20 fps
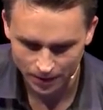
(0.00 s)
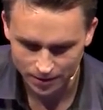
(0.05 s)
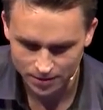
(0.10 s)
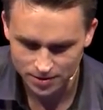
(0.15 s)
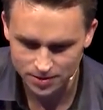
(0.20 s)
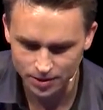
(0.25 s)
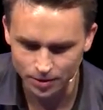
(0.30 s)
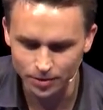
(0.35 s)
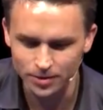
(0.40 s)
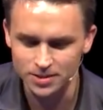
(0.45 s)

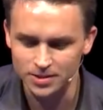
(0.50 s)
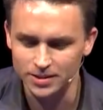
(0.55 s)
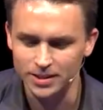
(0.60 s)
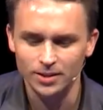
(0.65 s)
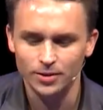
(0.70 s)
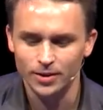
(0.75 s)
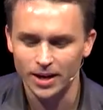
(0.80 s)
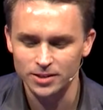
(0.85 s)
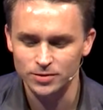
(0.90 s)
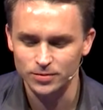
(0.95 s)
Seriously,
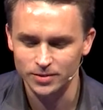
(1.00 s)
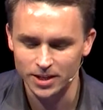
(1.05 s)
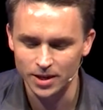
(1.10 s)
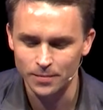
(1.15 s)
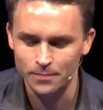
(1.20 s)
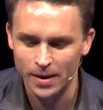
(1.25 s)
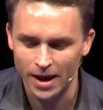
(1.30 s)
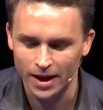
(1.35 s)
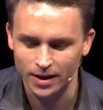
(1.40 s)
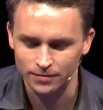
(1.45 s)
you guys would
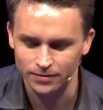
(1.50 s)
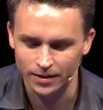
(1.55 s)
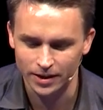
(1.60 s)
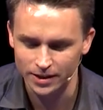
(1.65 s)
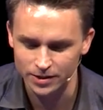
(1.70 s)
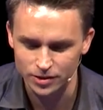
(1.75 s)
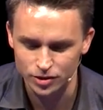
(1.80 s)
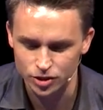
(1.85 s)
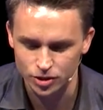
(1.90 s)
get mad if I didn't